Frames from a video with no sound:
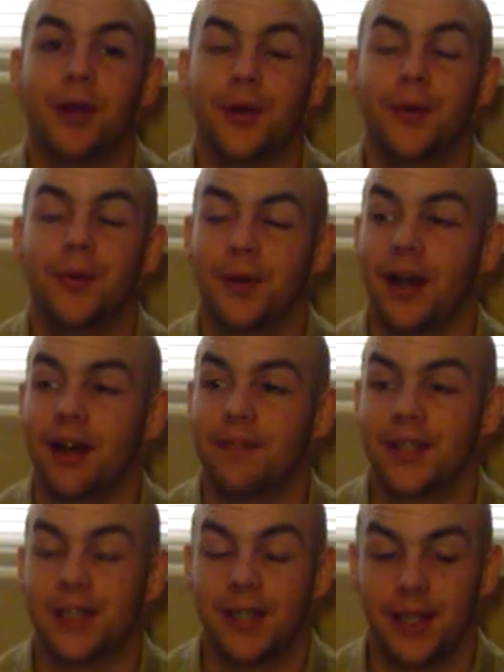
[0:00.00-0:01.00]
pretty cool, I
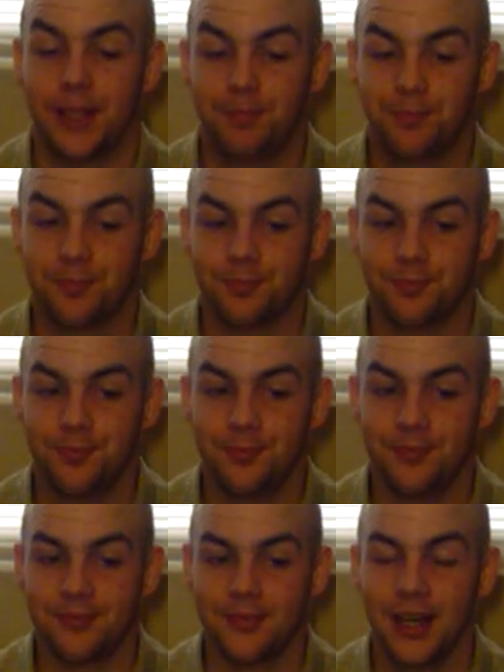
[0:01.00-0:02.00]
have to say.
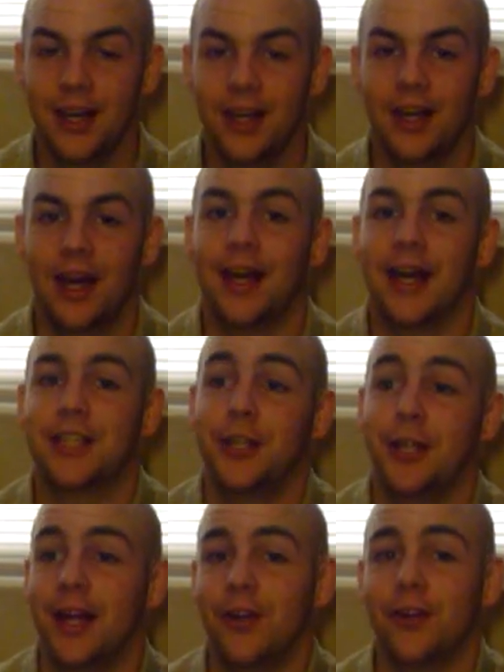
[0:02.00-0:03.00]
And
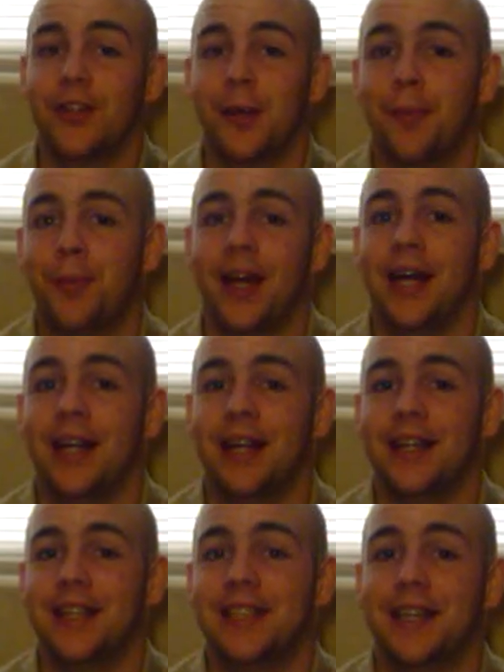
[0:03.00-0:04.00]
actually they looked at a
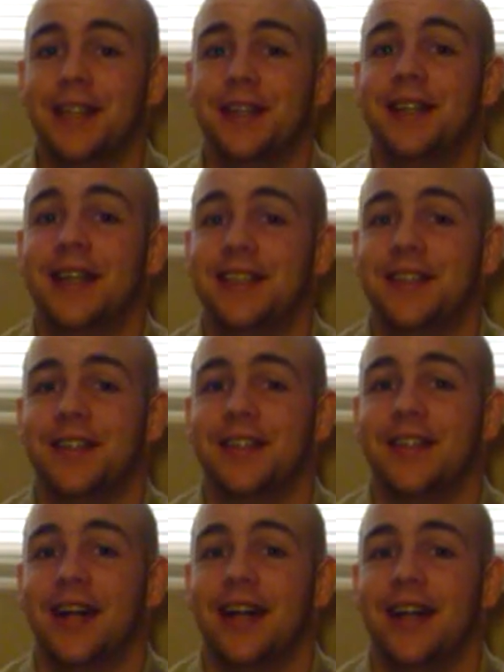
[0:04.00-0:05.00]
plane and they said that that's
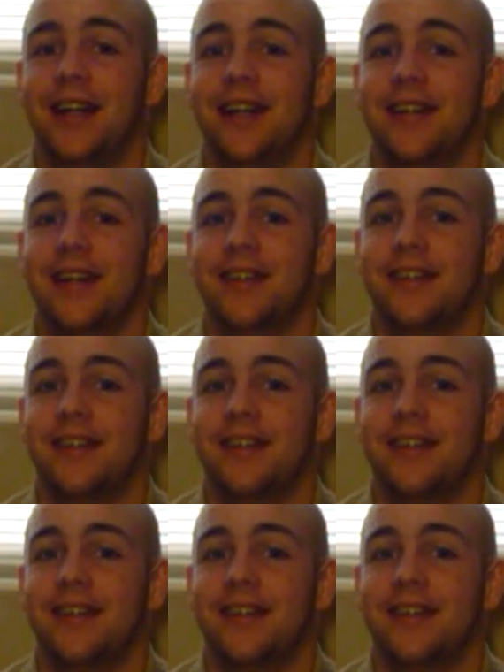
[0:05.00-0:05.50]
their